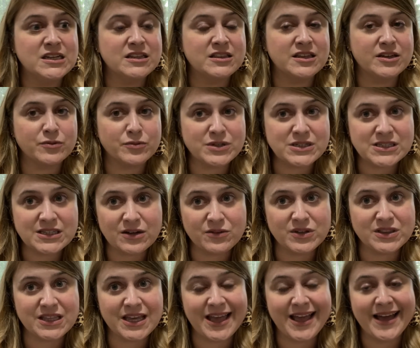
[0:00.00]
they resent
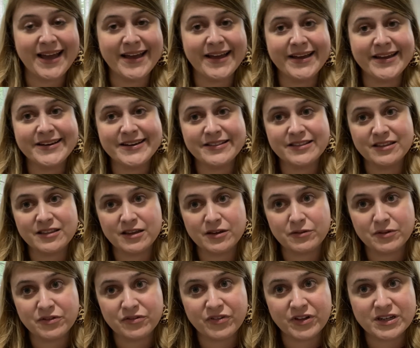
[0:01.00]
what they had and then they
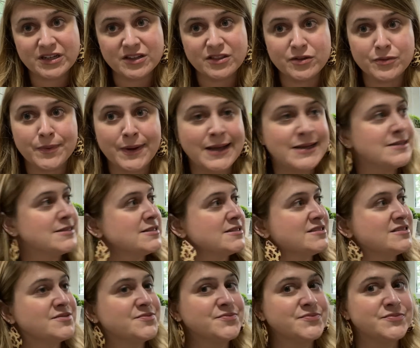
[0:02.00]
refunded the rest.